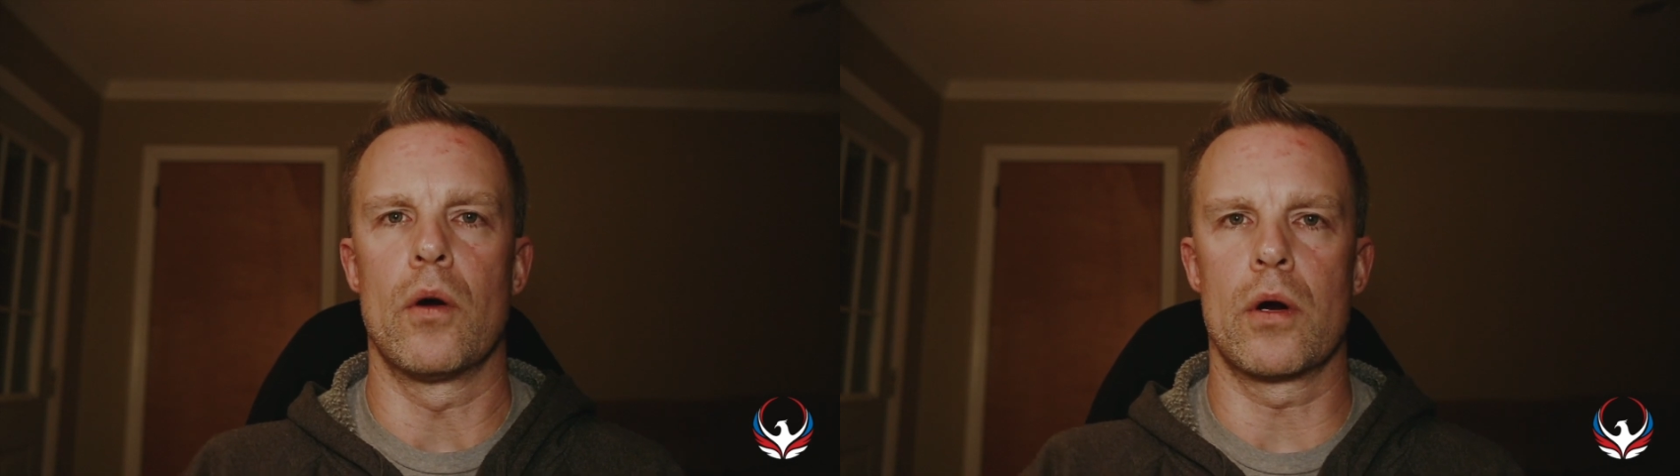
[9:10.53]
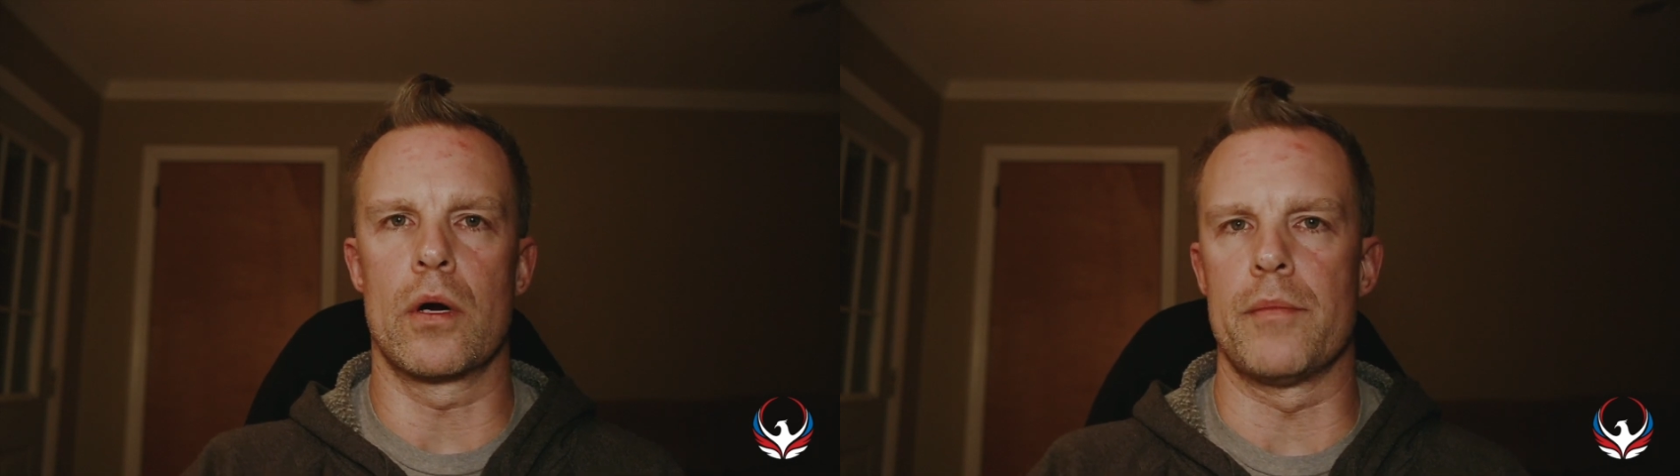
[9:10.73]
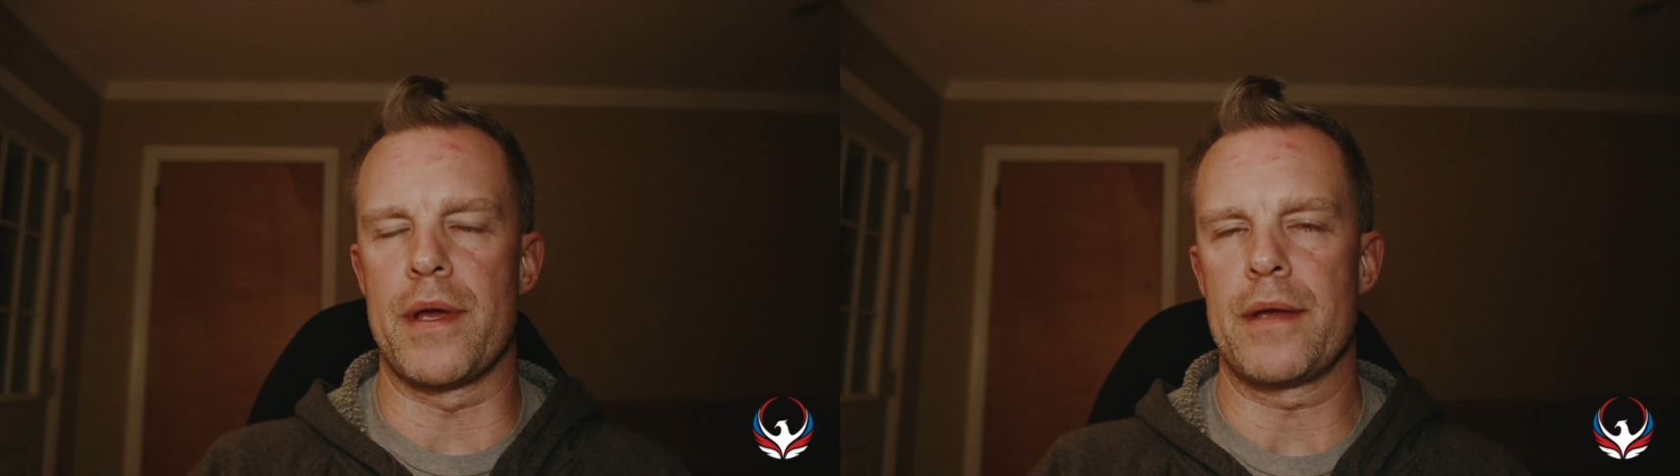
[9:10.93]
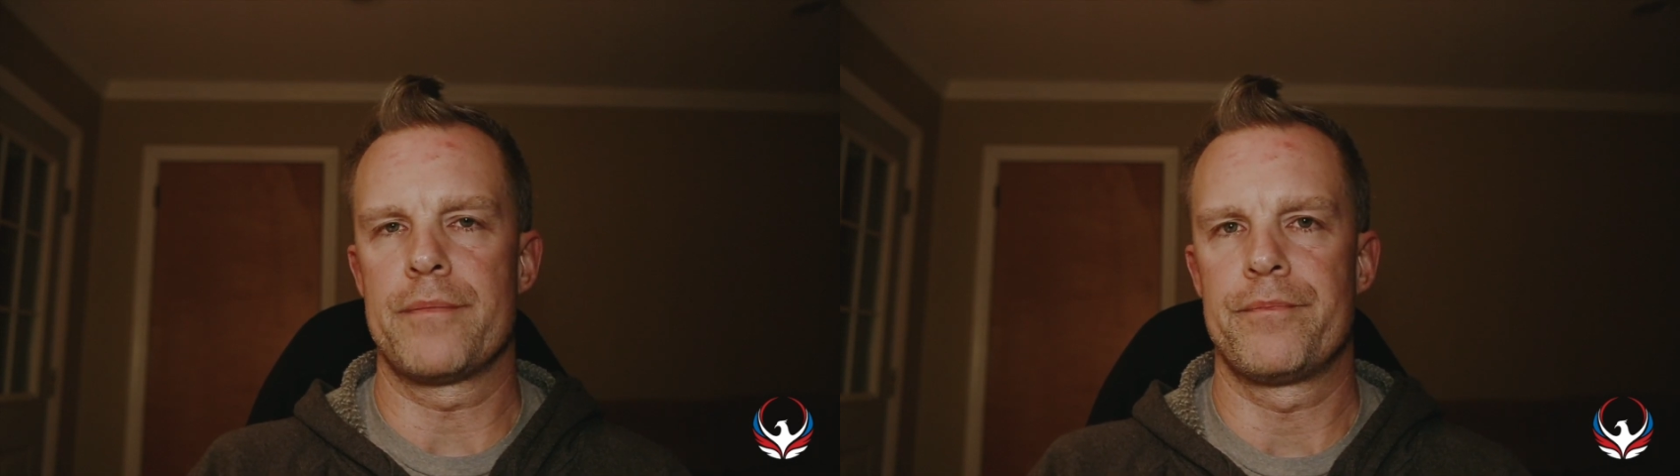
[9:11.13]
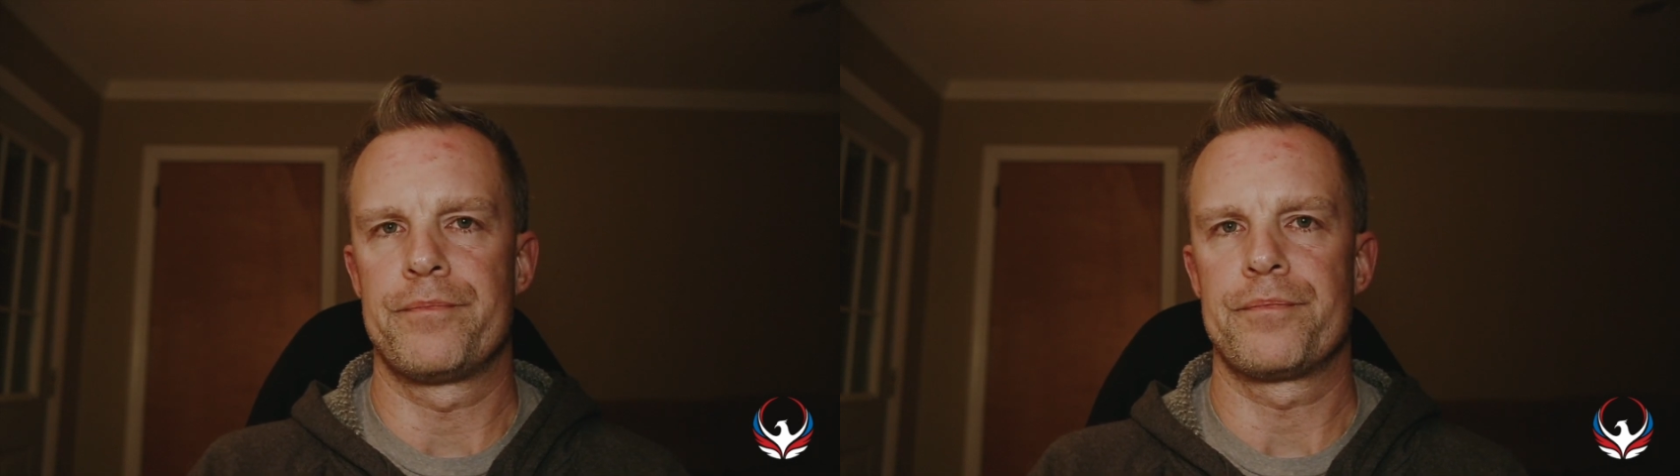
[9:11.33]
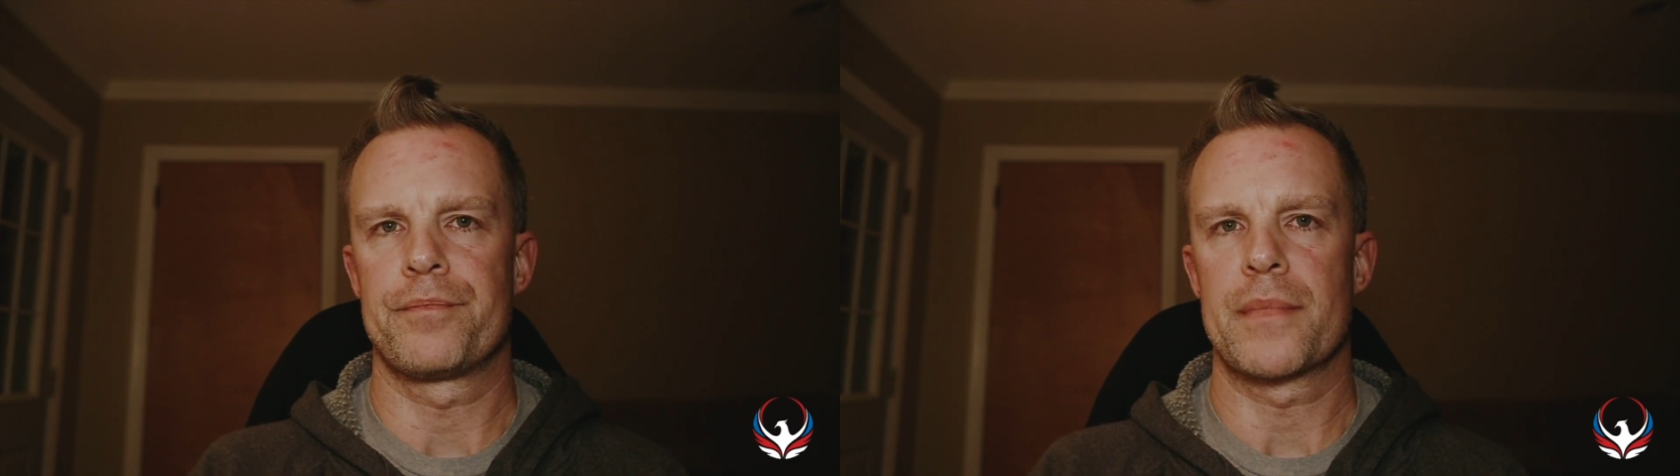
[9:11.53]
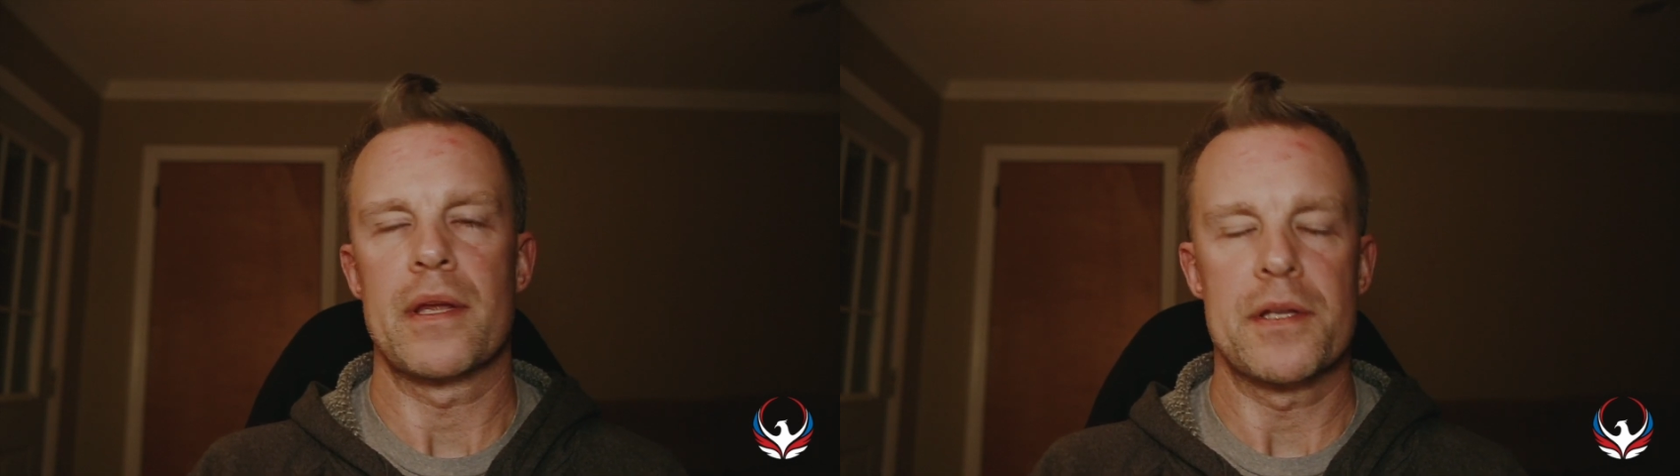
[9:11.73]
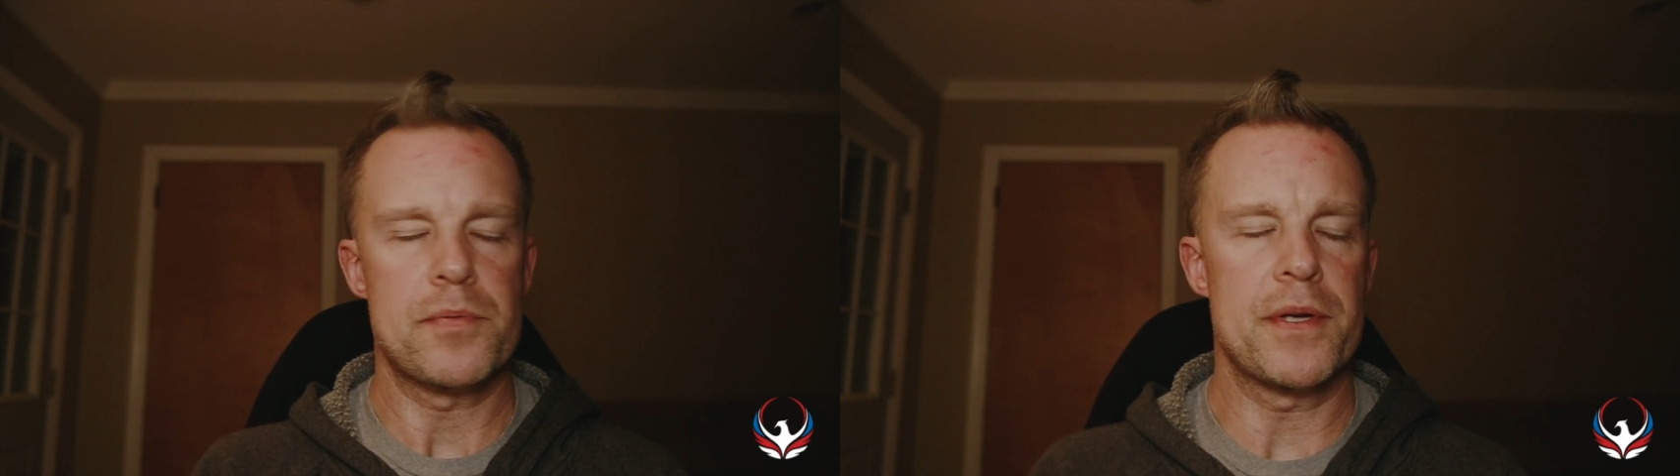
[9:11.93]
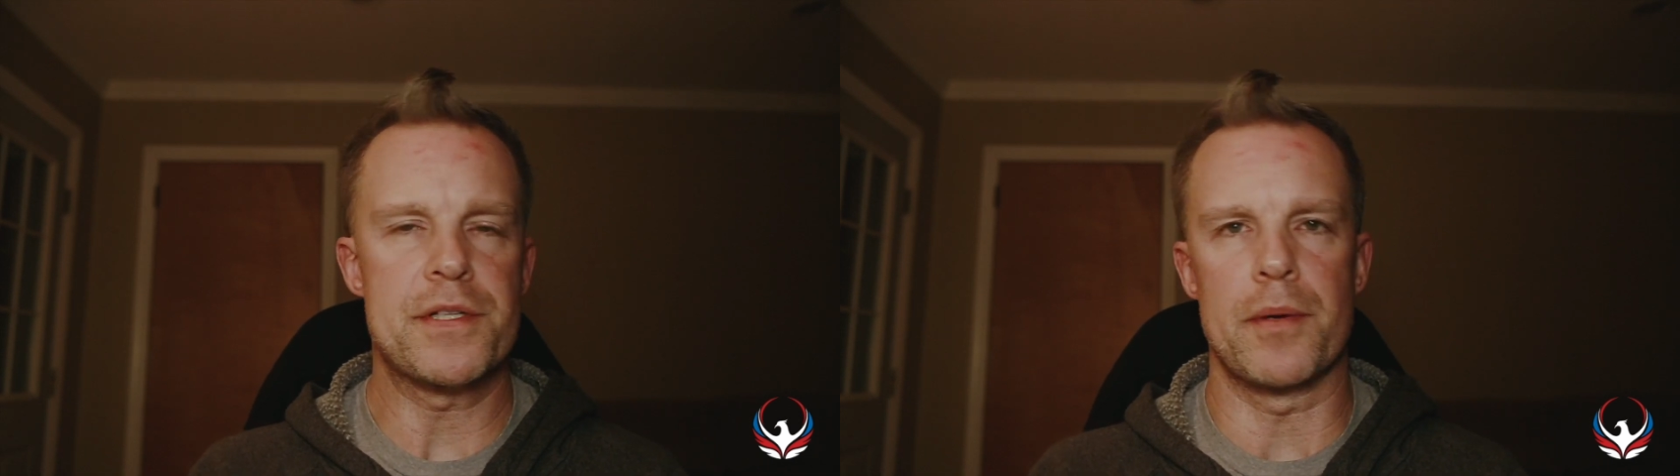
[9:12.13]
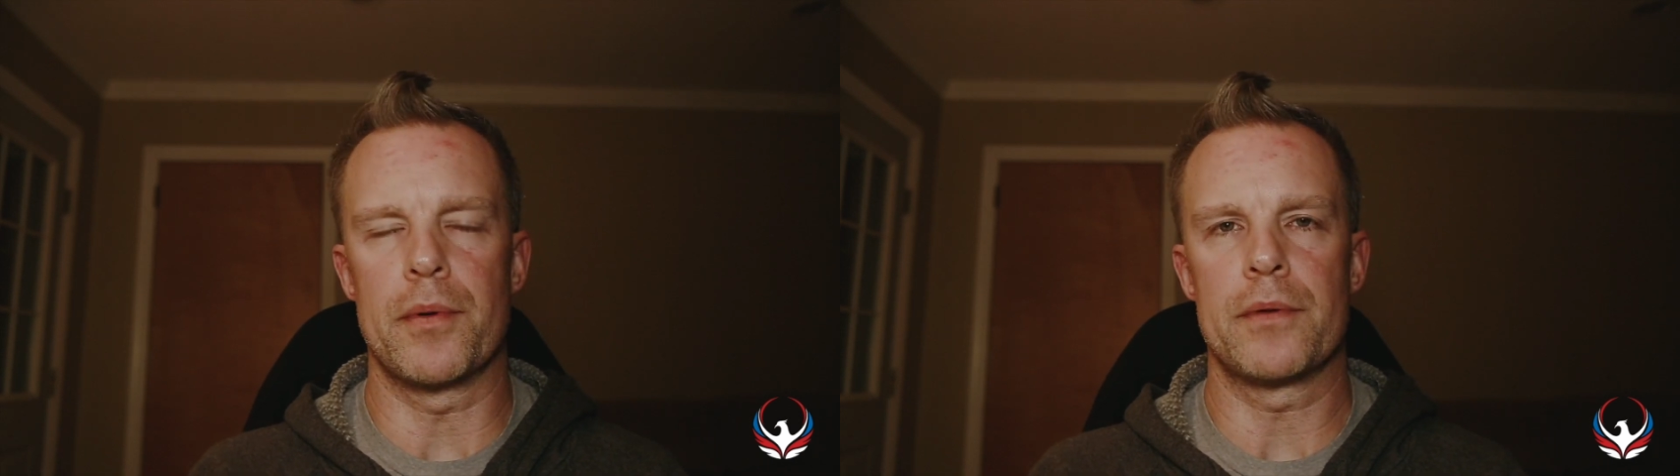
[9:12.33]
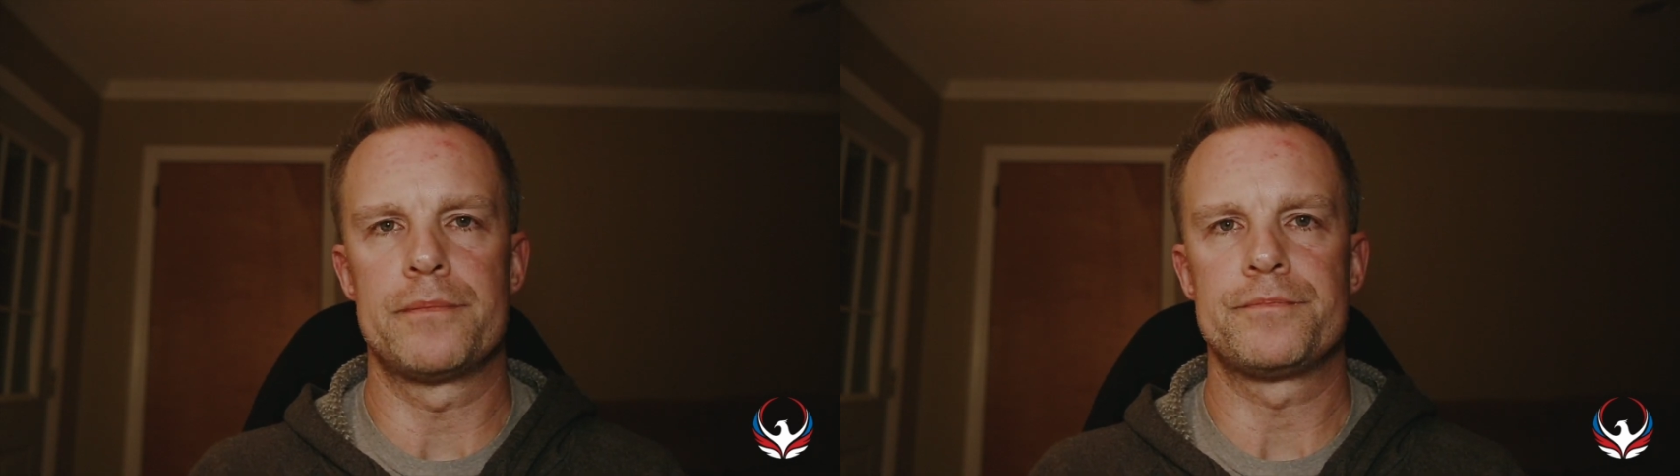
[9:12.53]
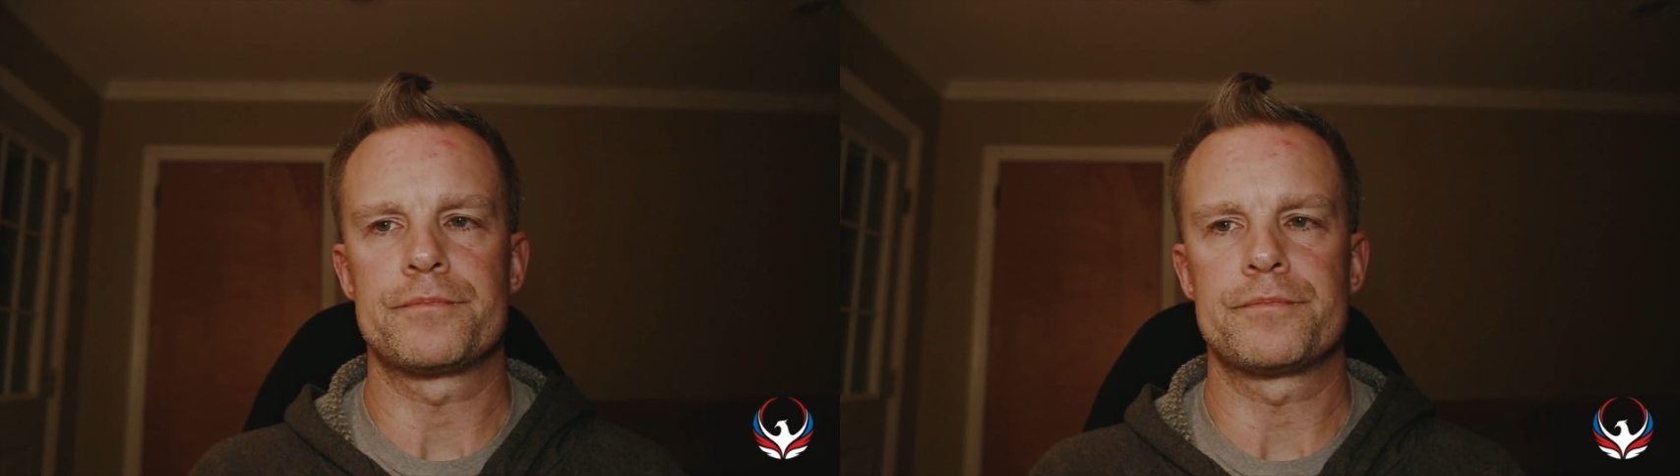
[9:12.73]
or hurt me? It's pretty simple.